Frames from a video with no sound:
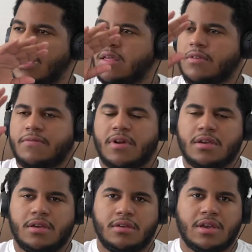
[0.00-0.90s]
and the
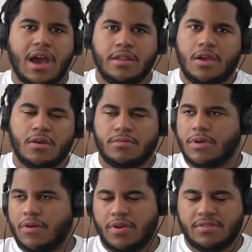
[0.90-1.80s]
fucking Kanye,
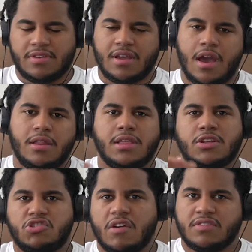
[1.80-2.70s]
I already said Kanye, and
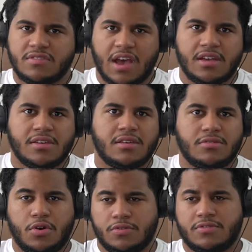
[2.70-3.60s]
the Travis Scott
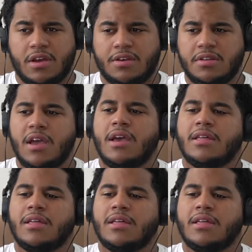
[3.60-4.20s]
cosign.